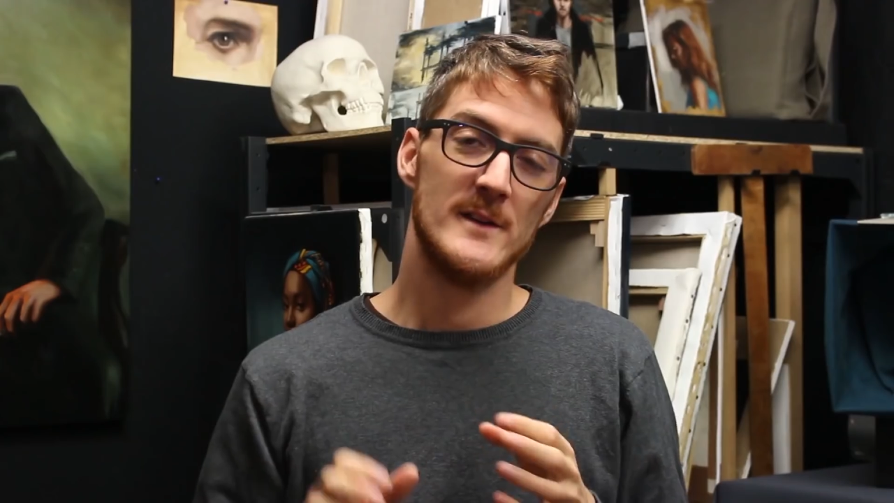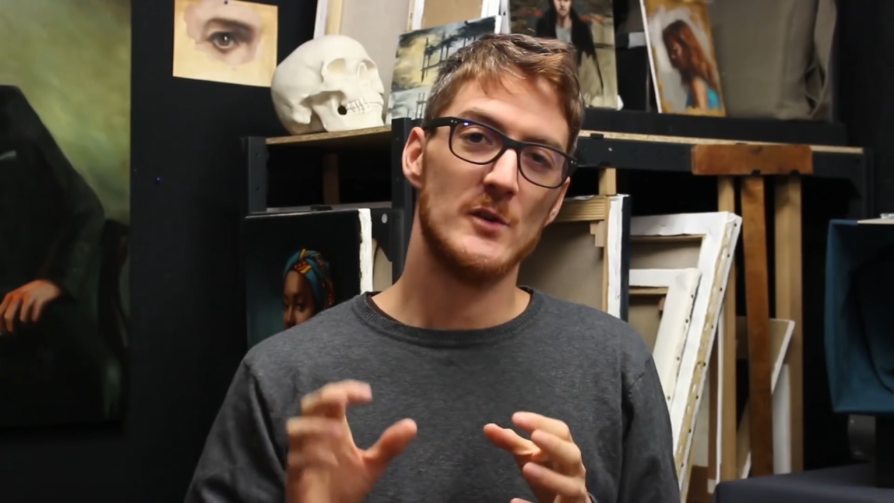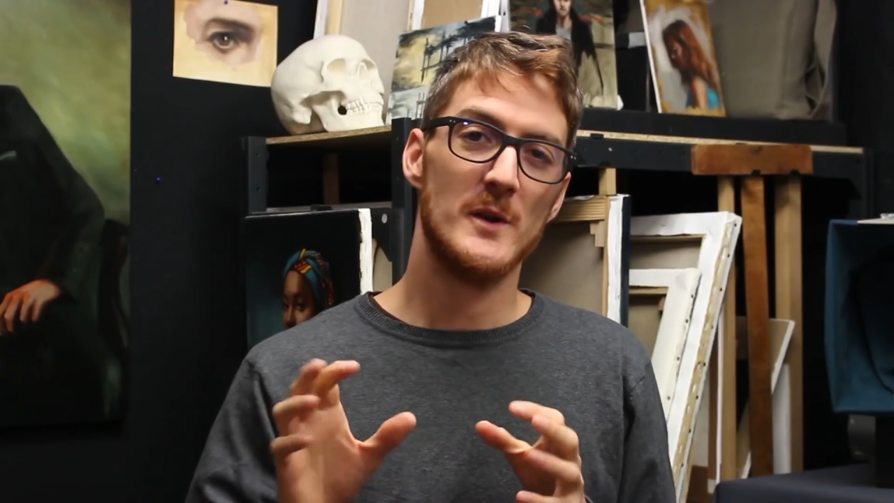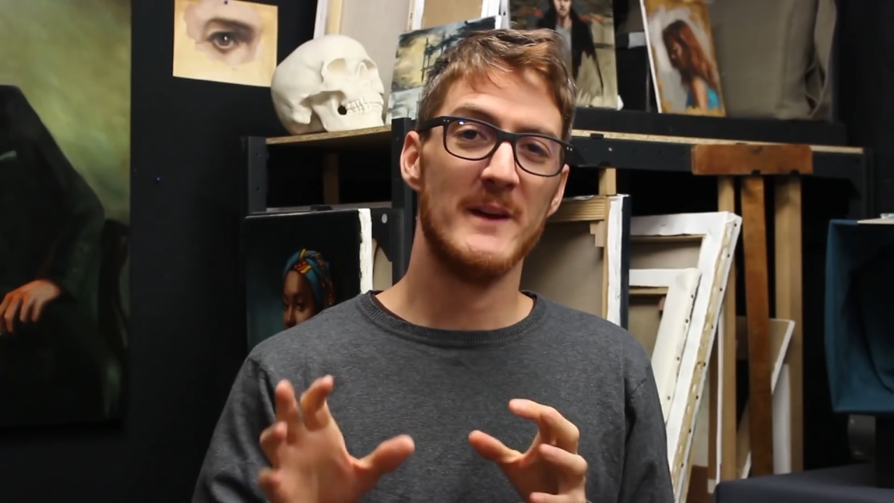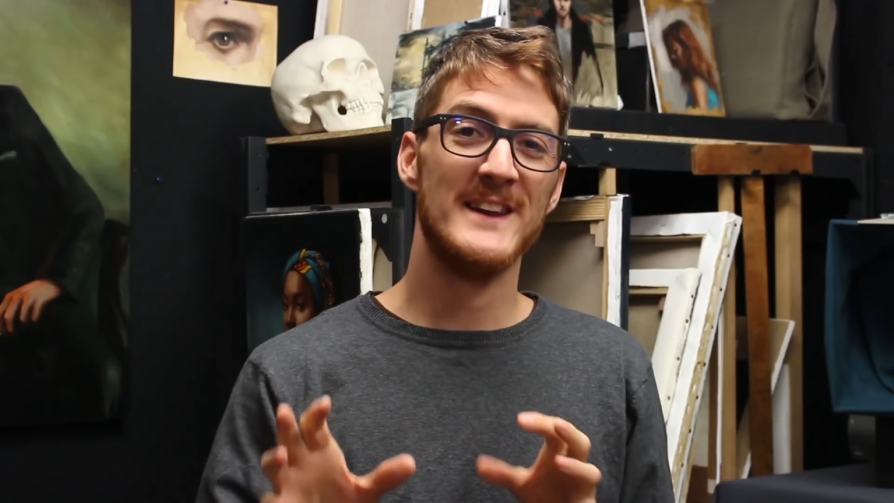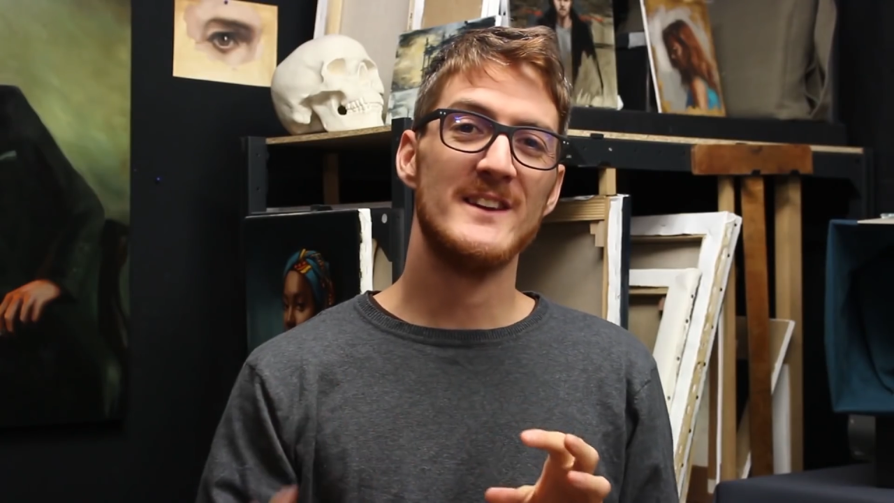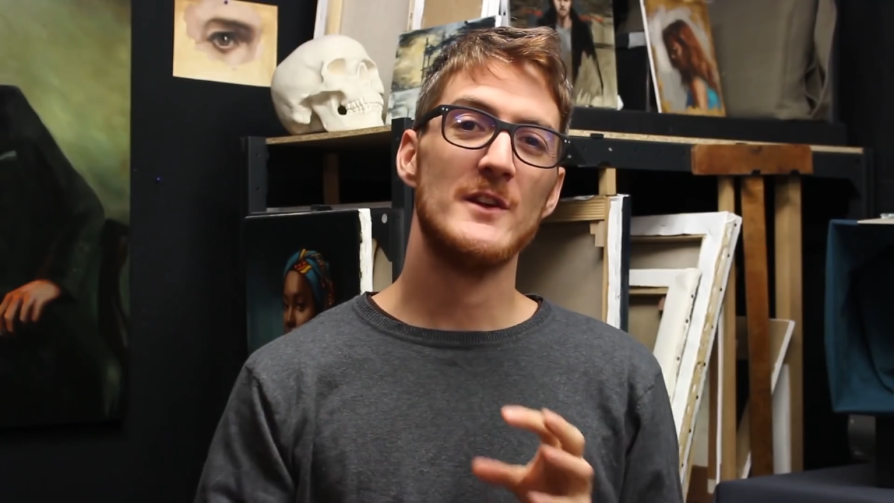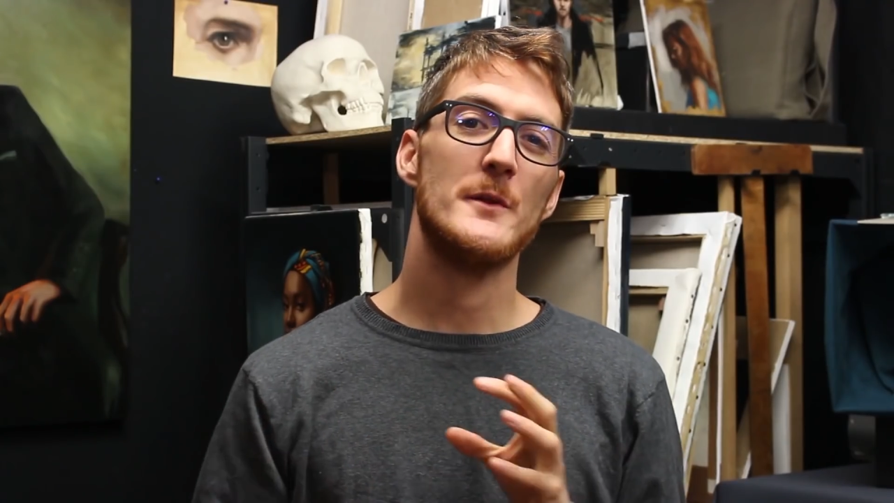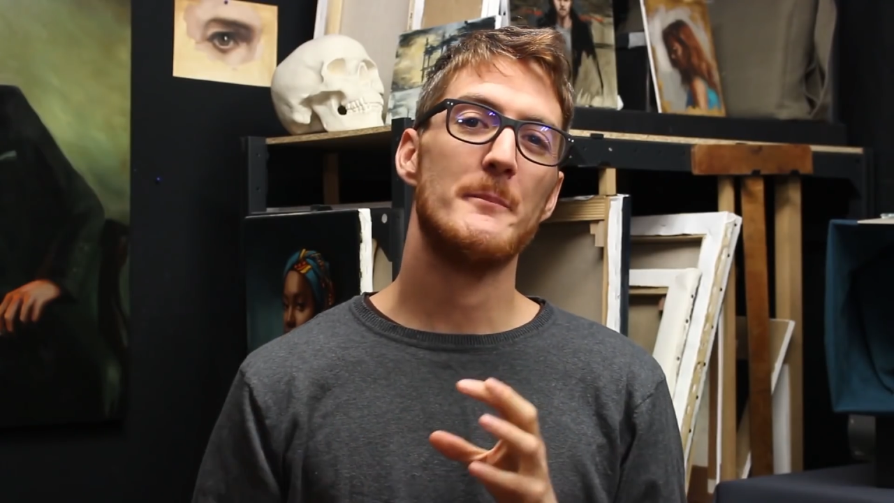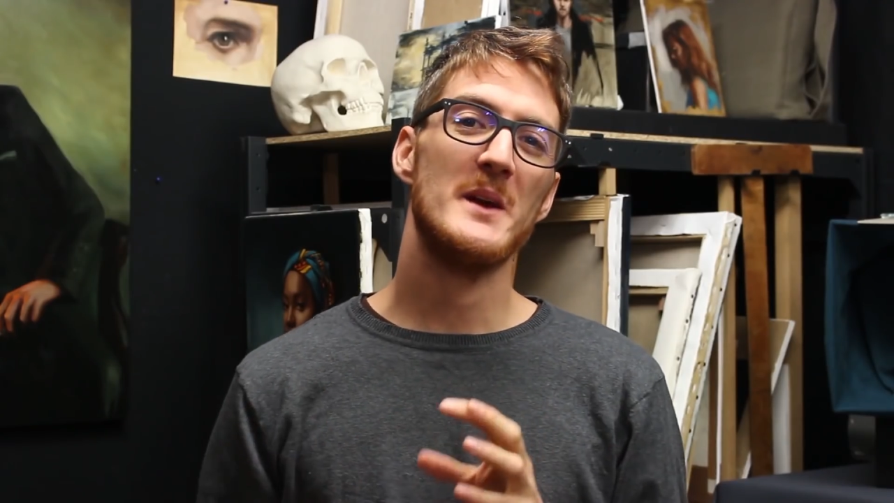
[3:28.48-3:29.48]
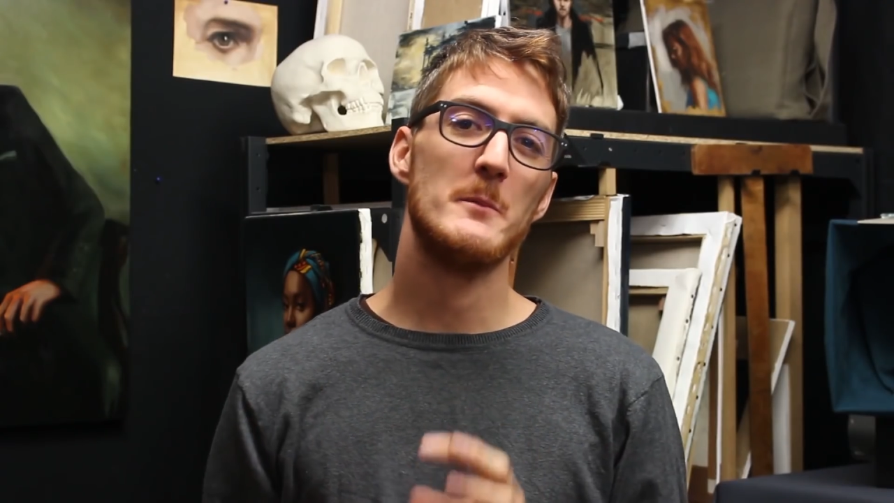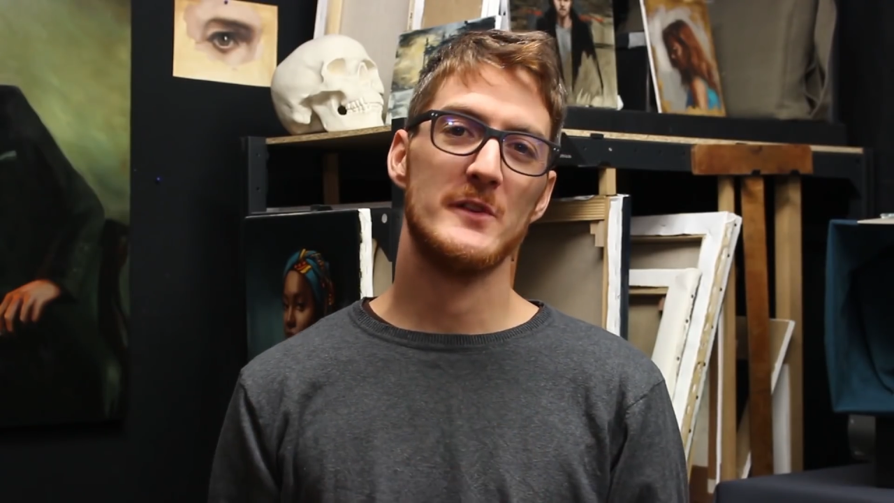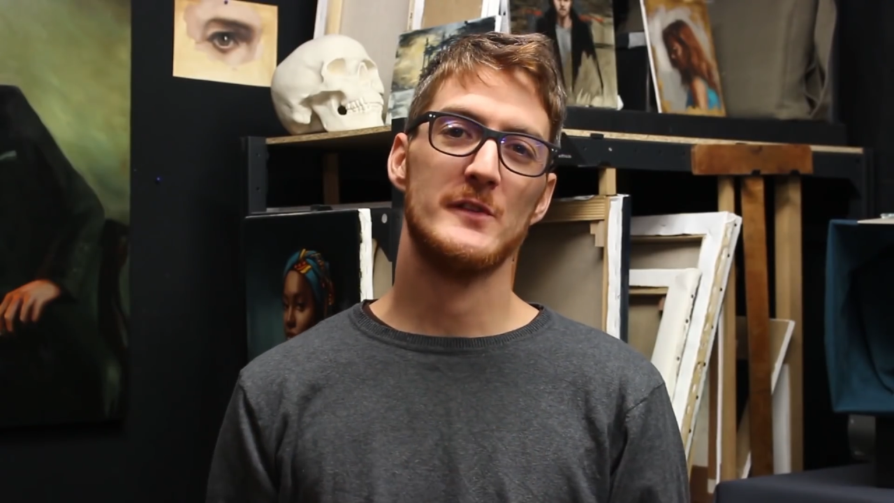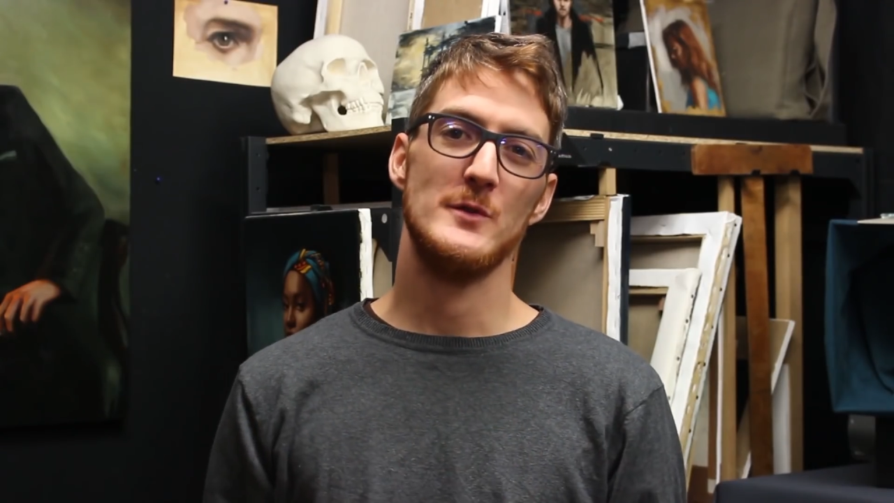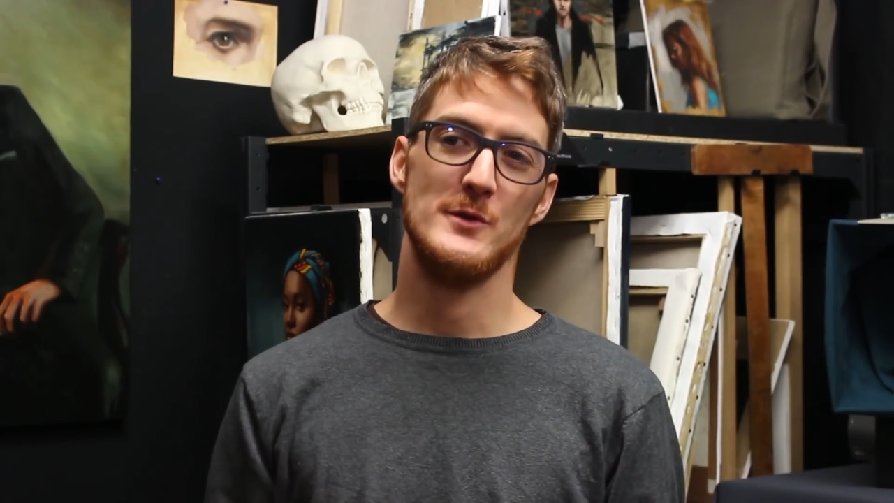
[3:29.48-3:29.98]
So depending on the
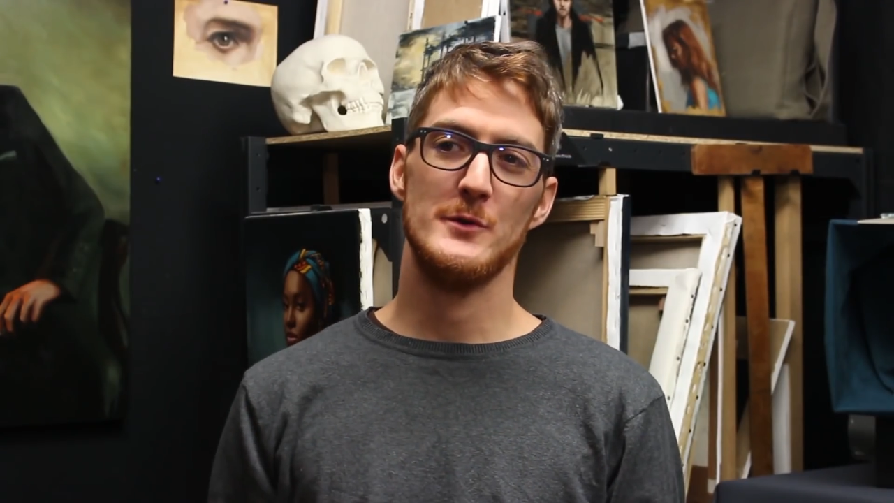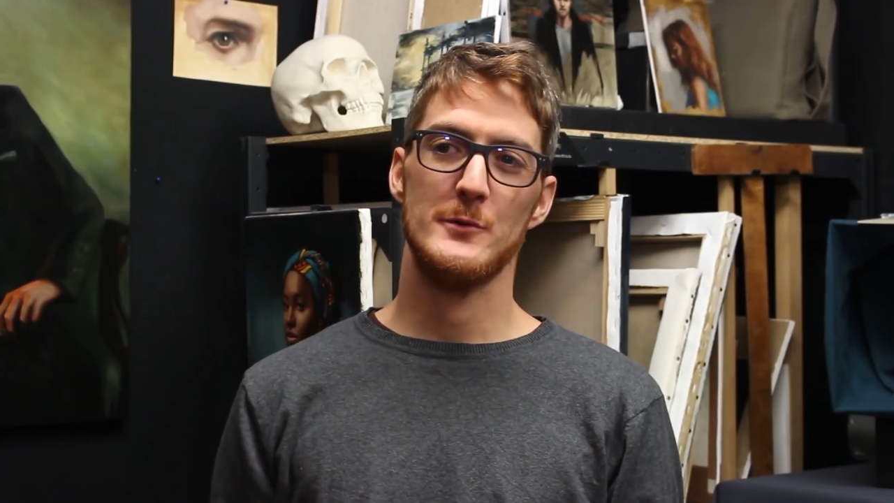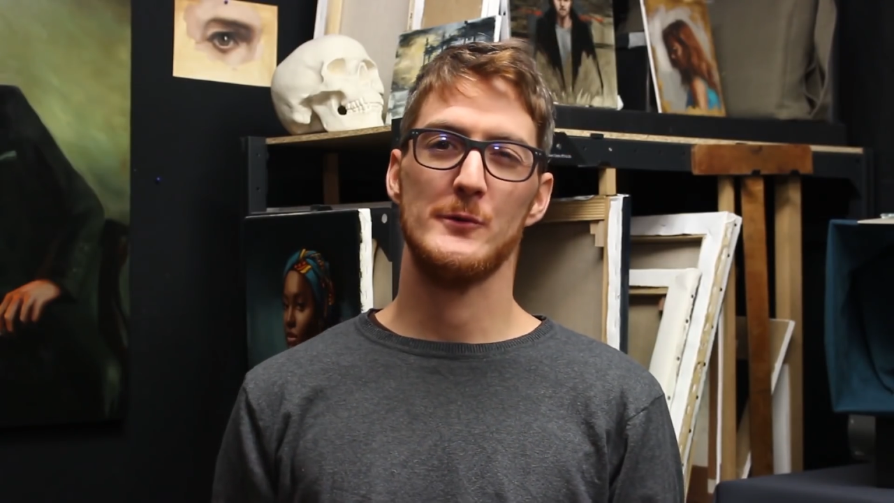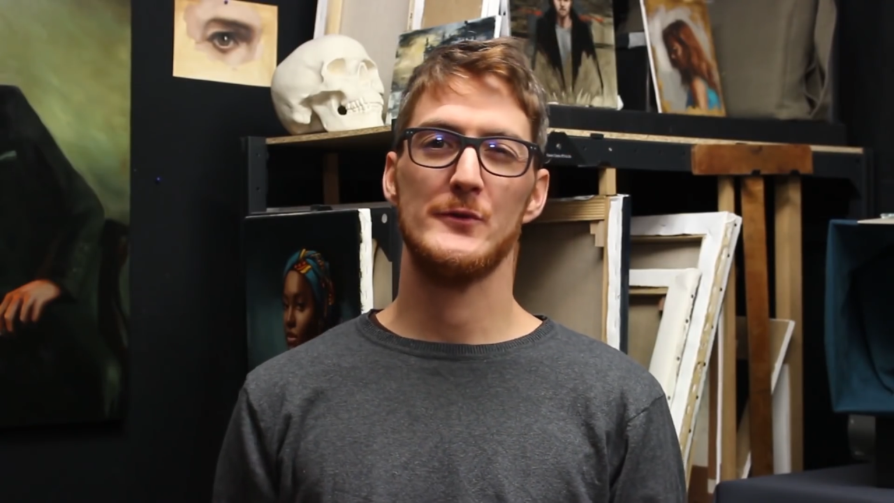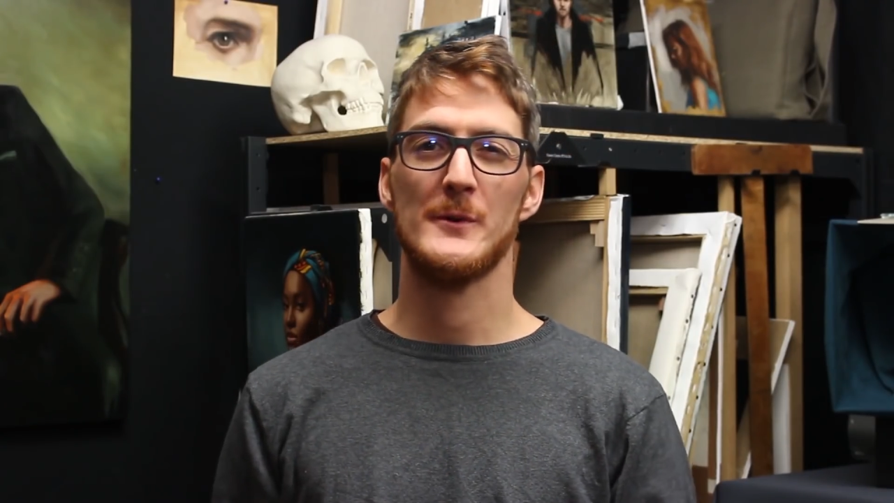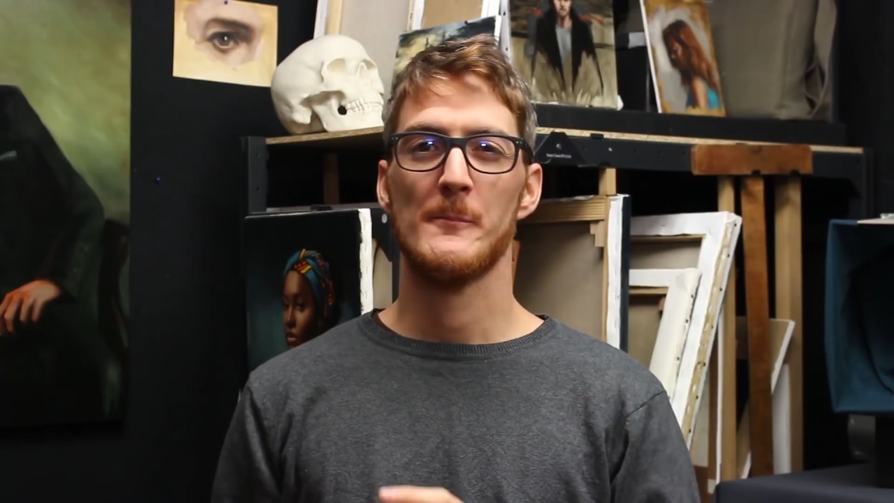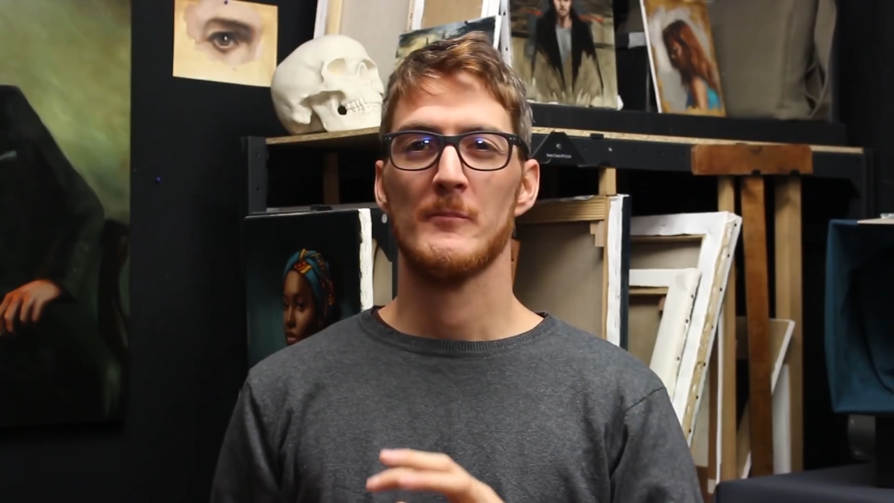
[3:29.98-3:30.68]
pigments you use,